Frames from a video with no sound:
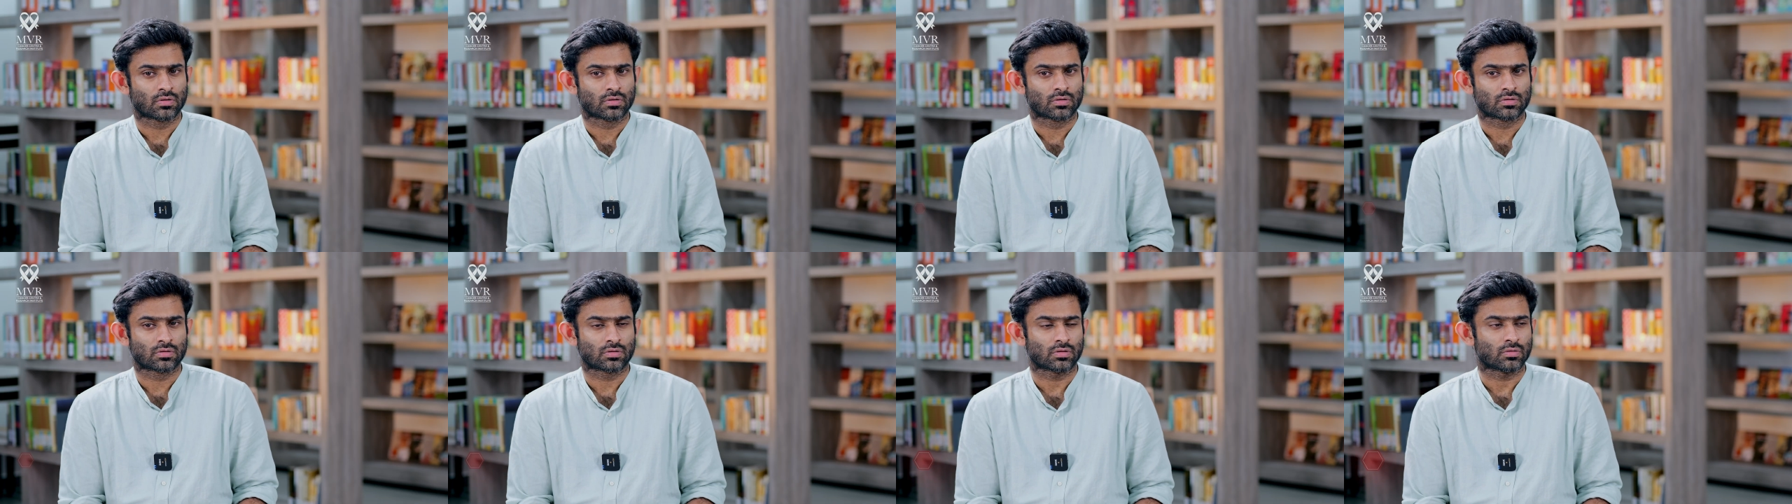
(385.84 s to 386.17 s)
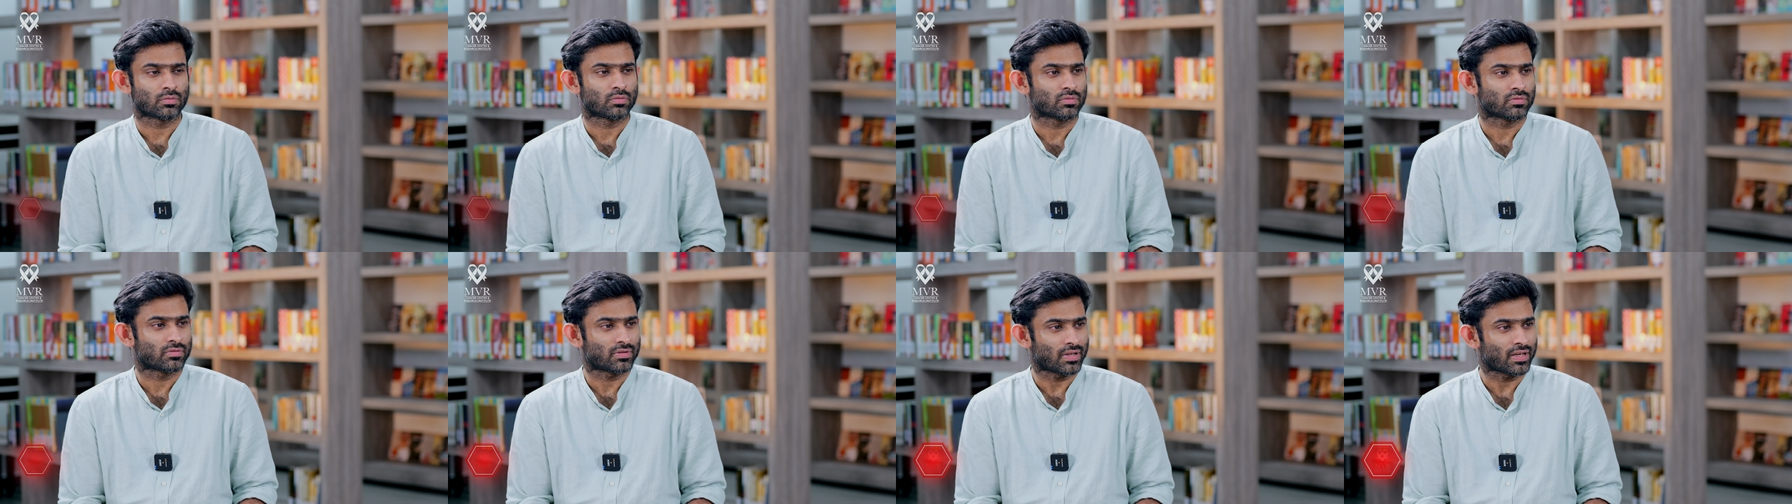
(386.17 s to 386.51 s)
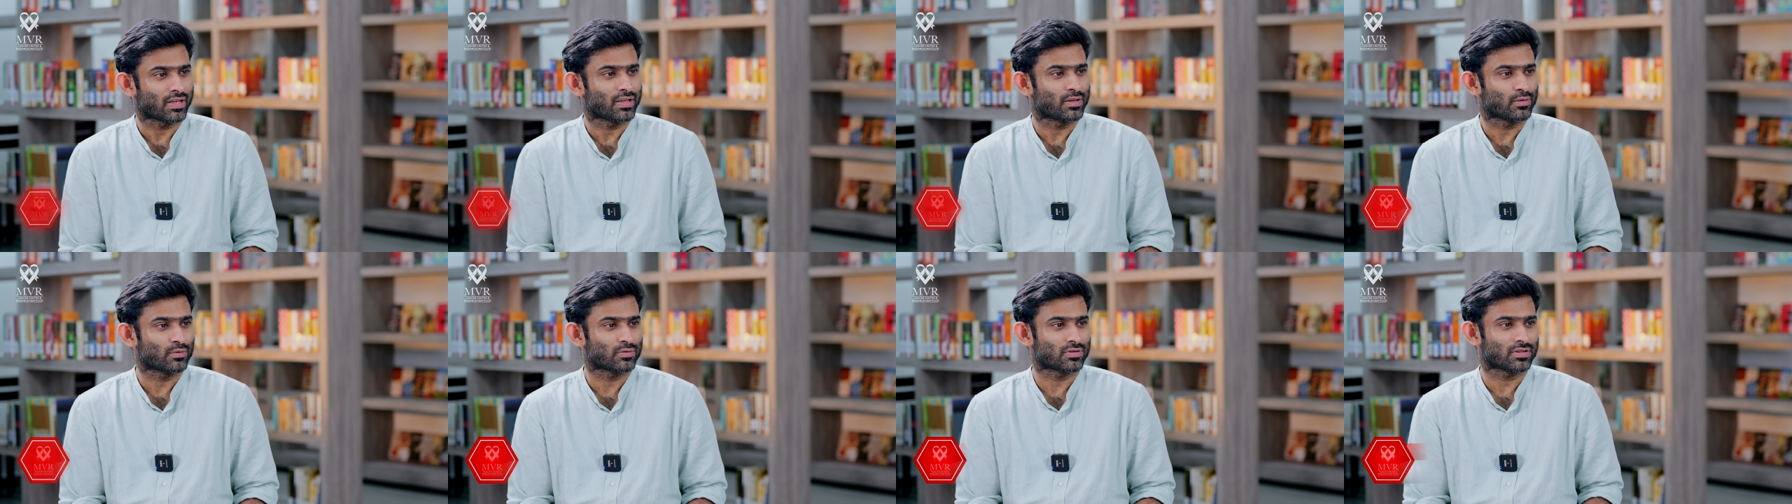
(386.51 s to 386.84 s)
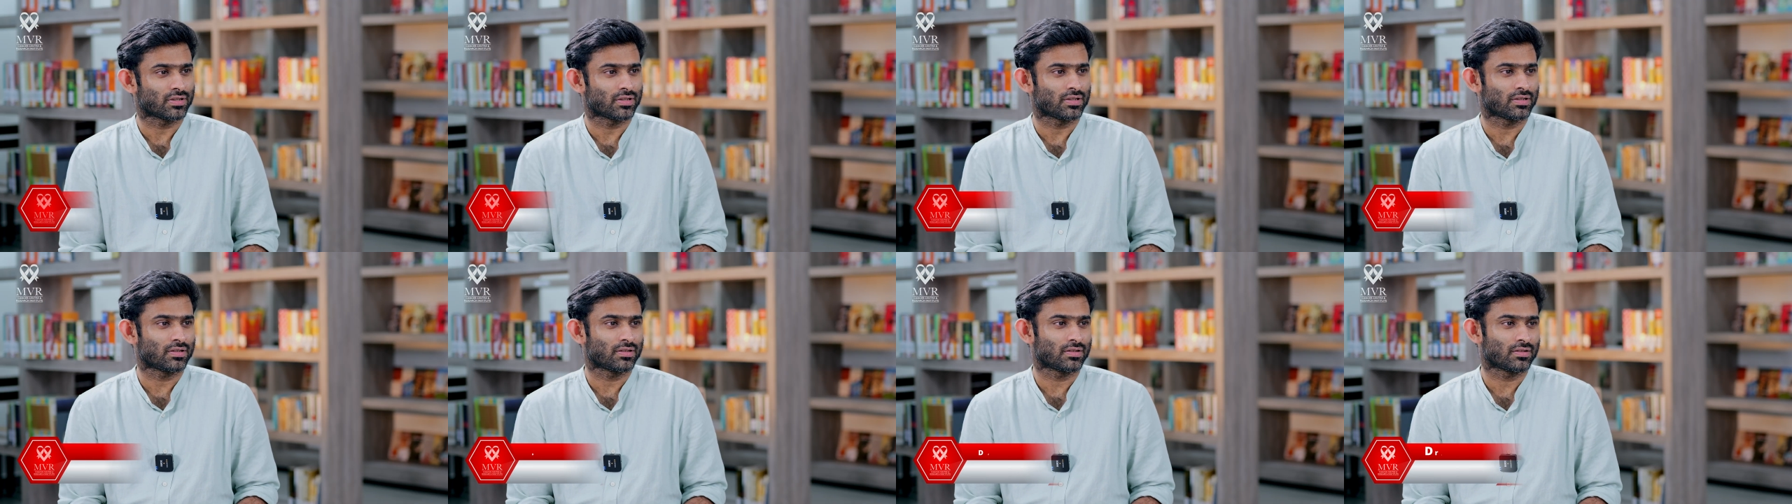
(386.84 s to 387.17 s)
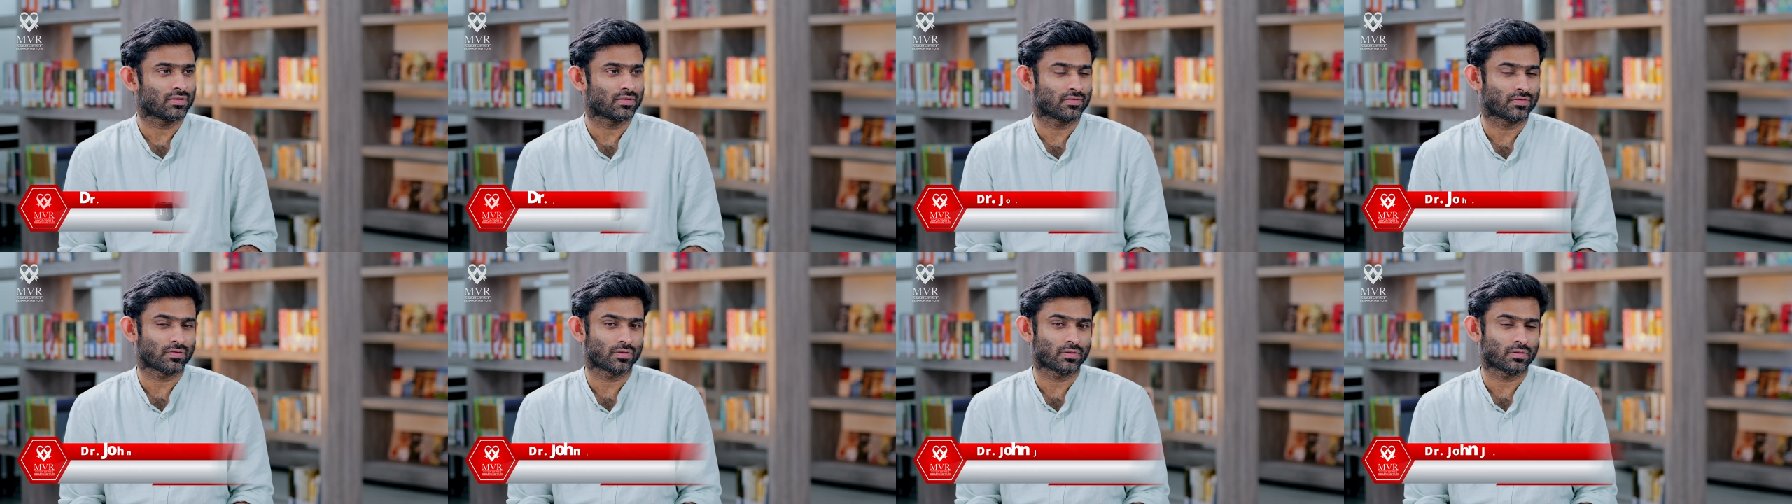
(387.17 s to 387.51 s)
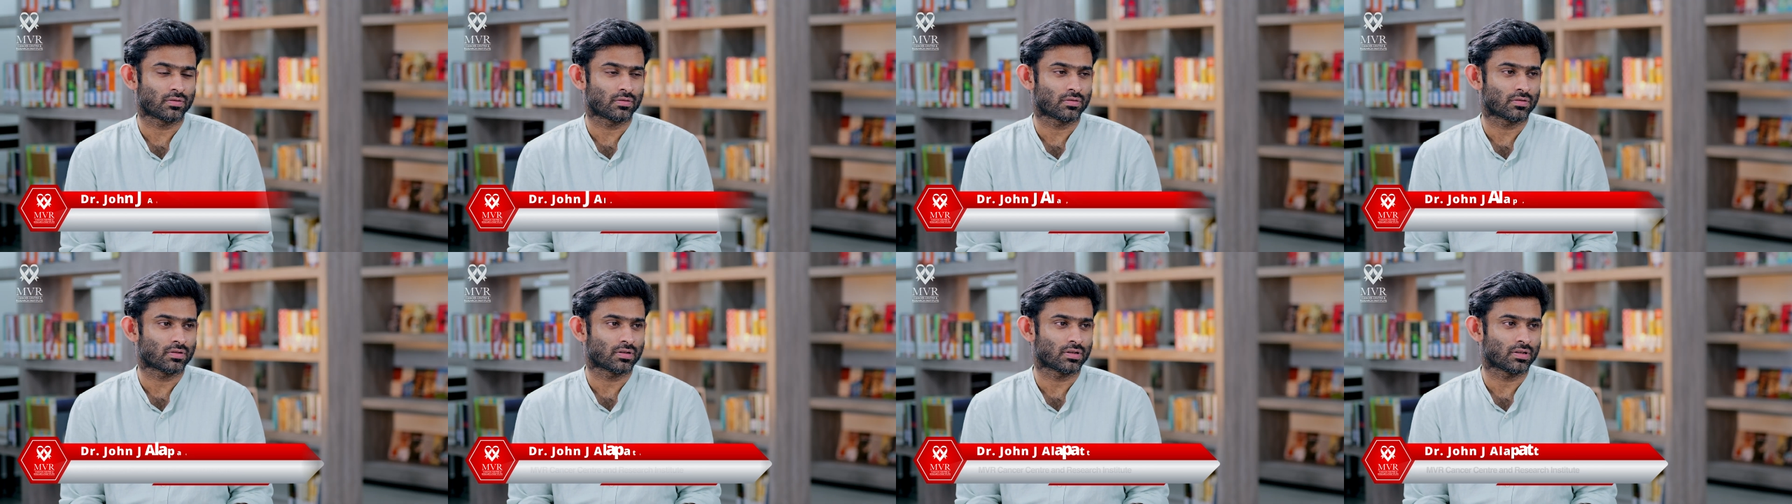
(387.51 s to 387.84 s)
So, thank you, sir,
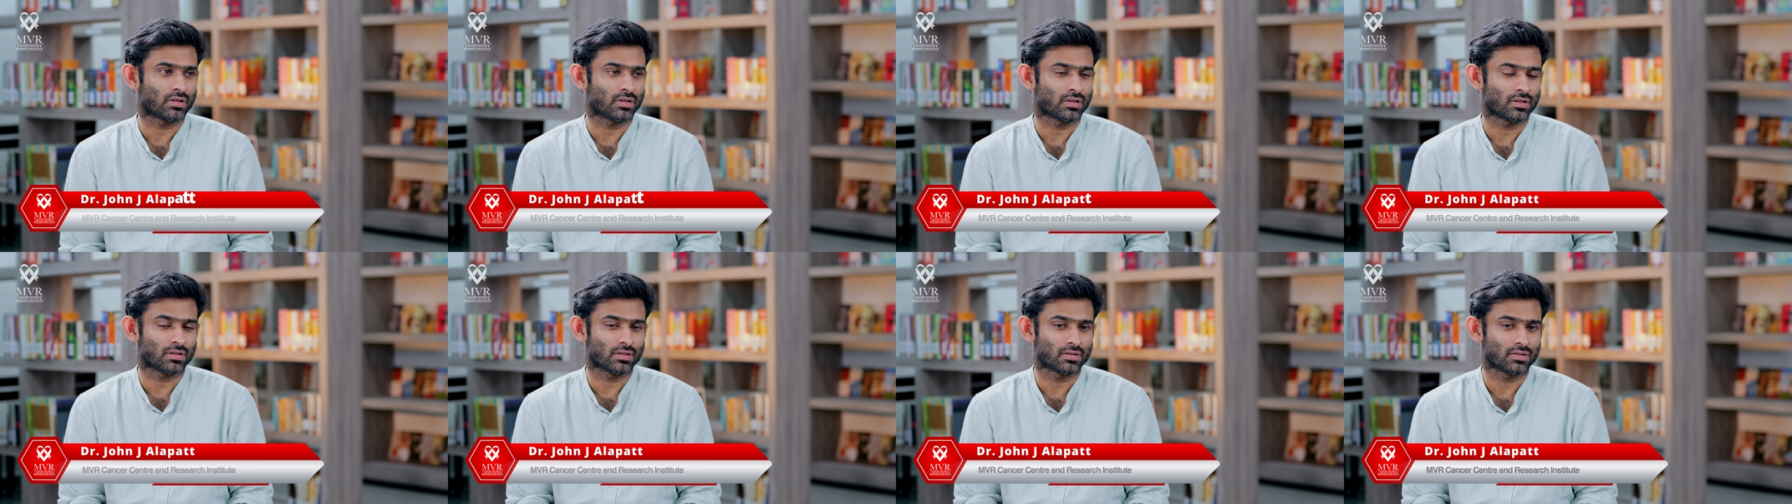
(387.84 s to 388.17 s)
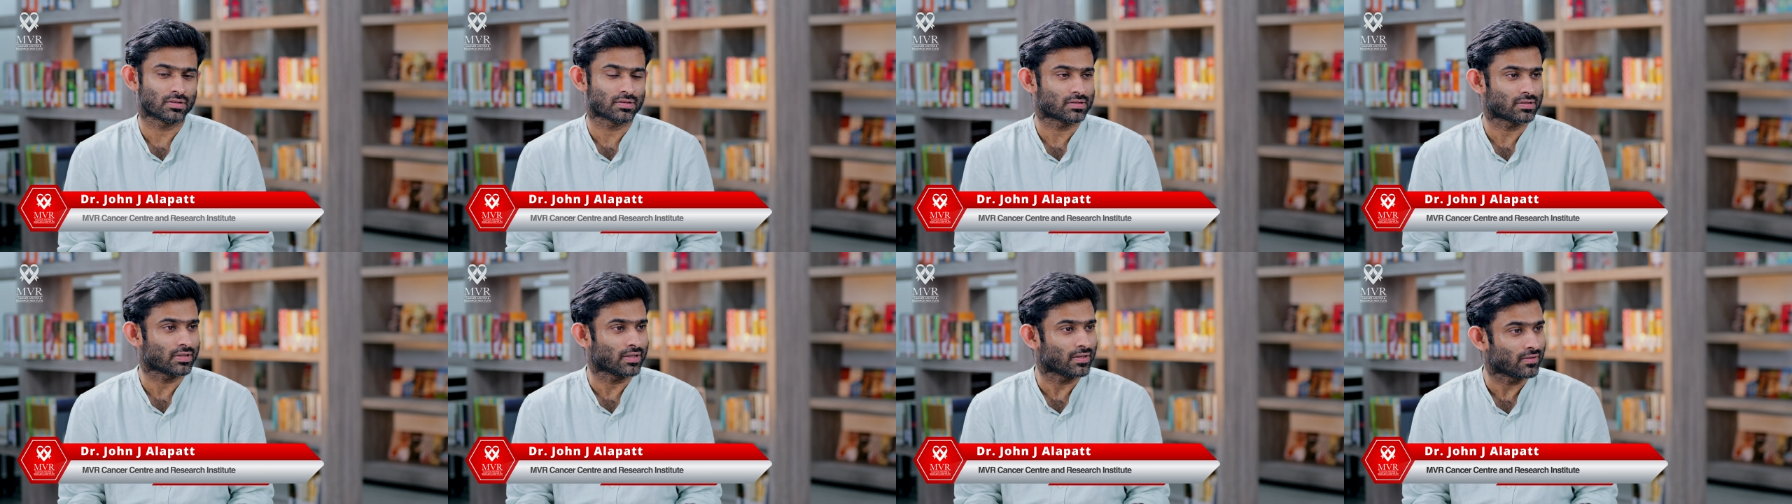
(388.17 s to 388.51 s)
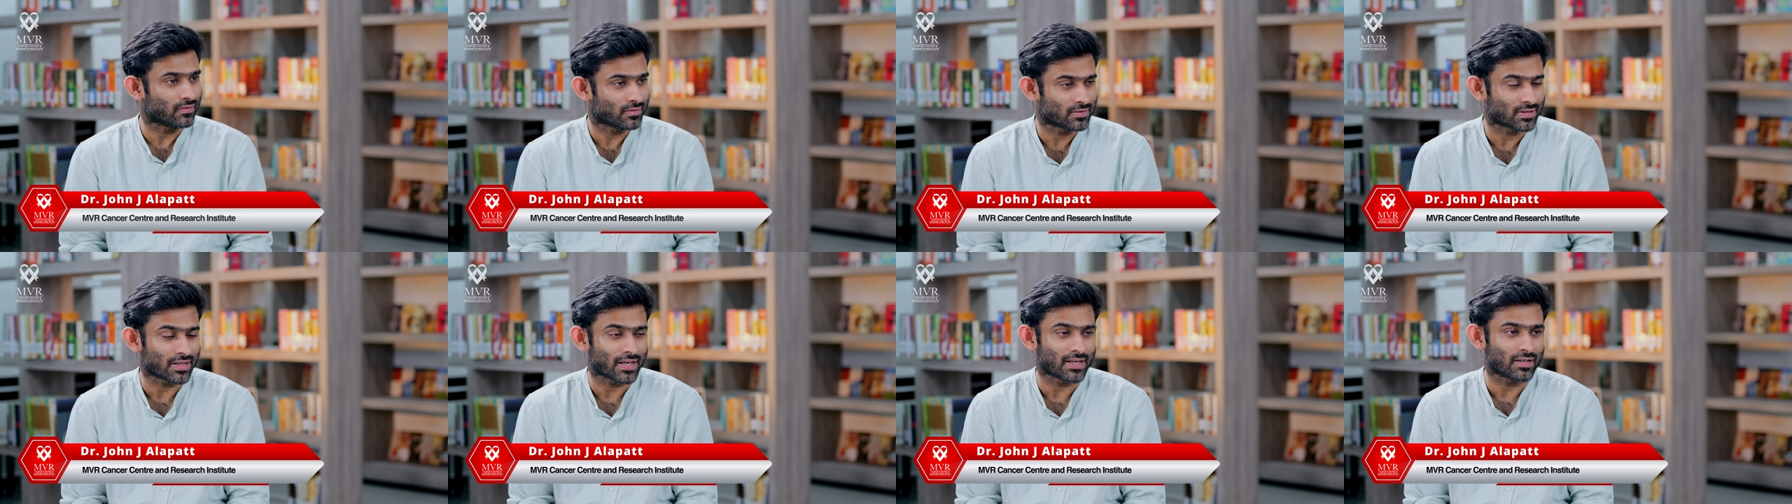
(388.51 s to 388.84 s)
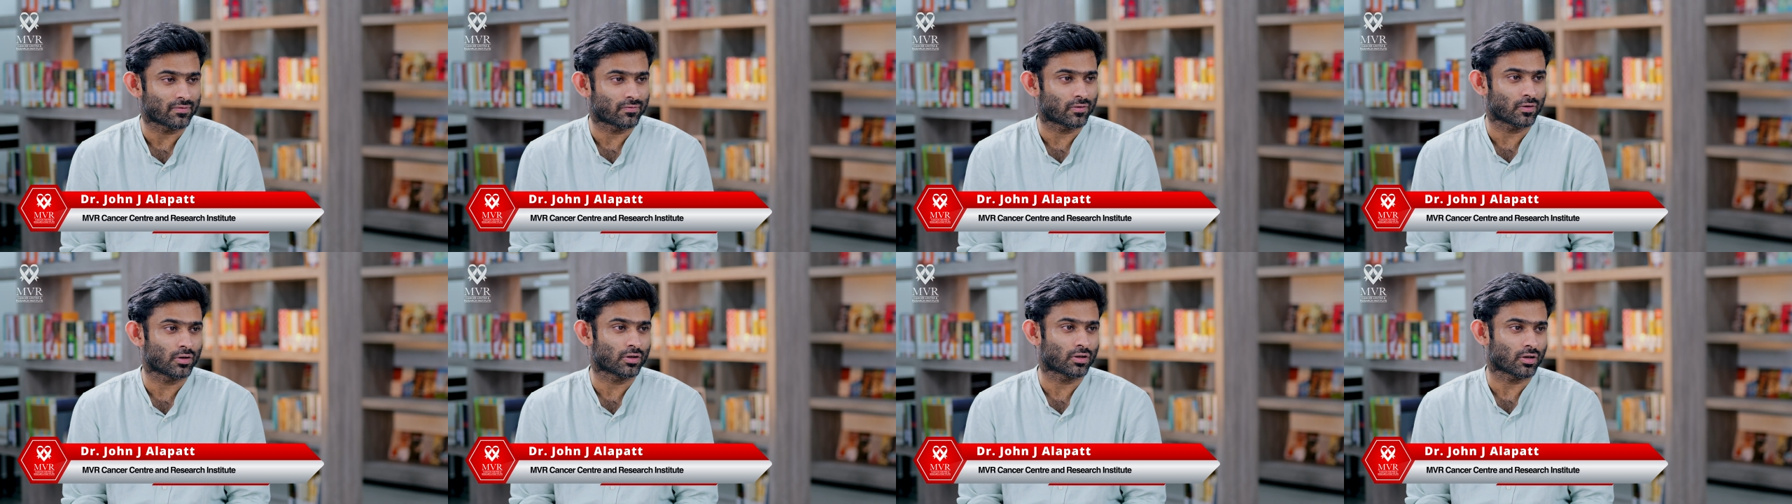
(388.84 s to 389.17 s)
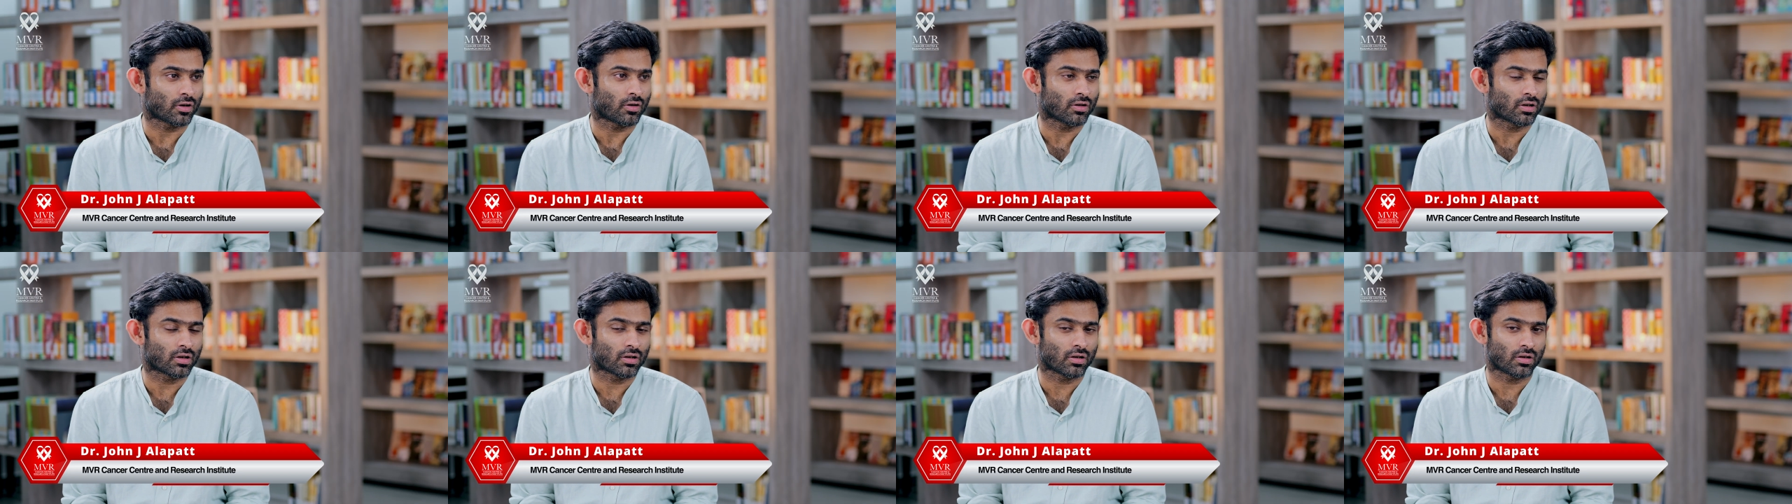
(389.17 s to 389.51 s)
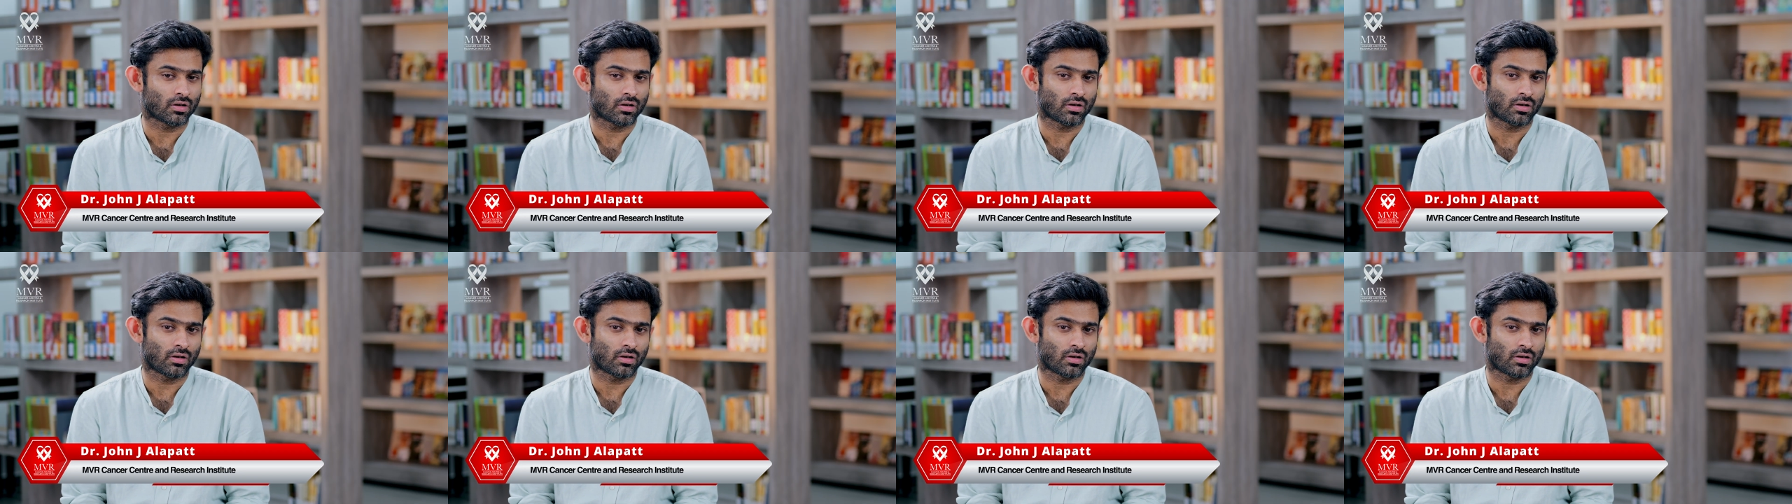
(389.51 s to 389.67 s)
for this insightful talk.